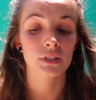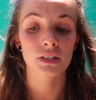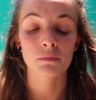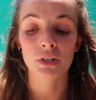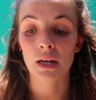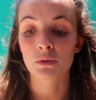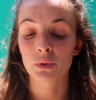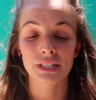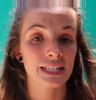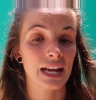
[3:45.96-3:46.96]
Sometimes
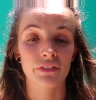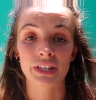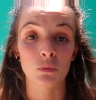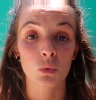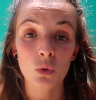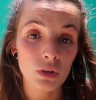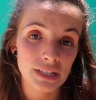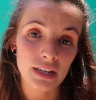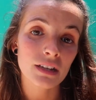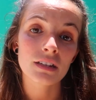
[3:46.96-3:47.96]
we didn't have any
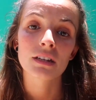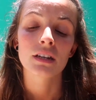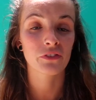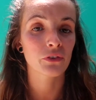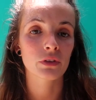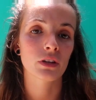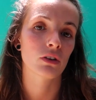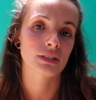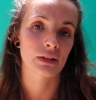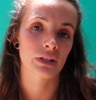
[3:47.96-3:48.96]
water. Before the
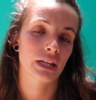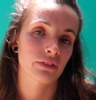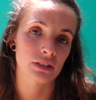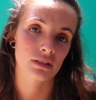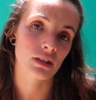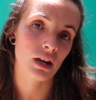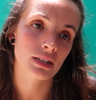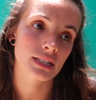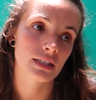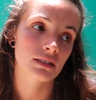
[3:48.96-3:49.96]
lockdown even
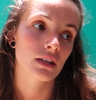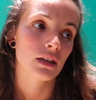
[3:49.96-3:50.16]
started,